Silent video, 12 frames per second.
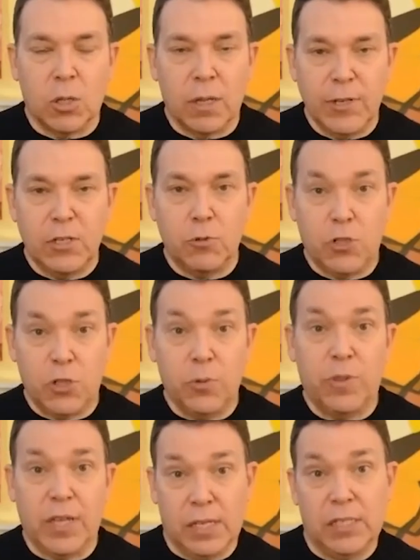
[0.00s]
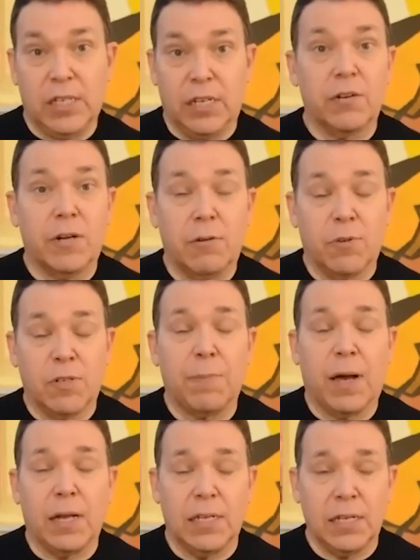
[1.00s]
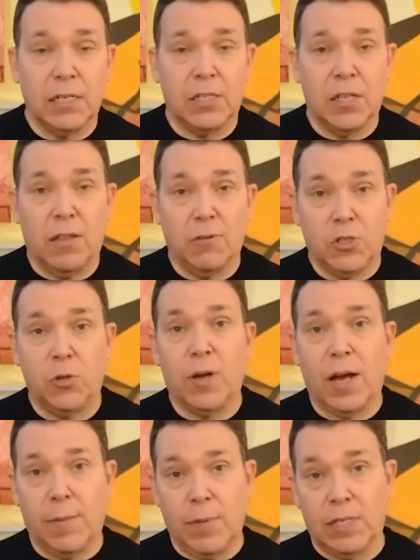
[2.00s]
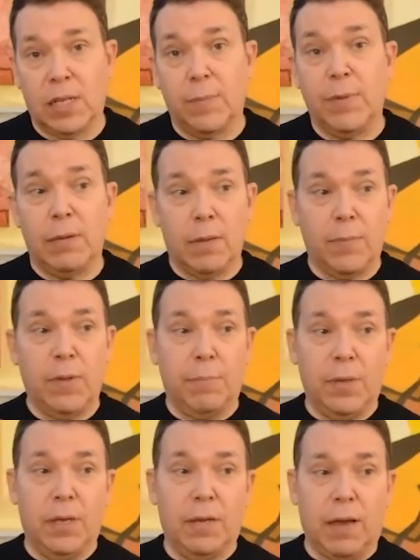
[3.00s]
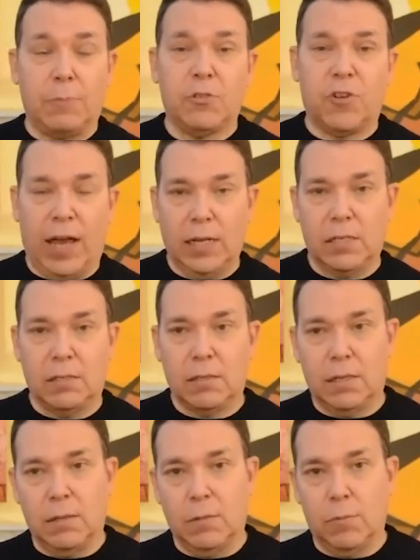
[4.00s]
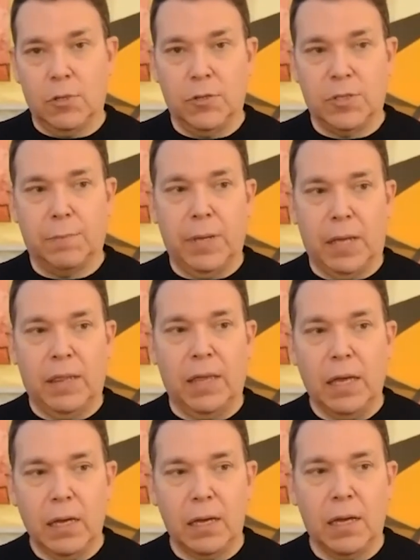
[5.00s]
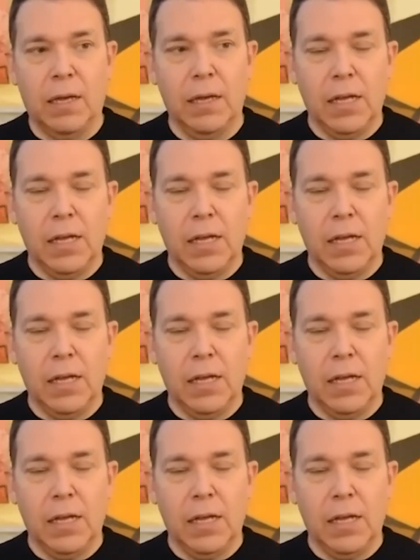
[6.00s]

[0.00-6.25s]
So let me do two things here in responding to those two comments. Let me let me be abstract and we'll do some big think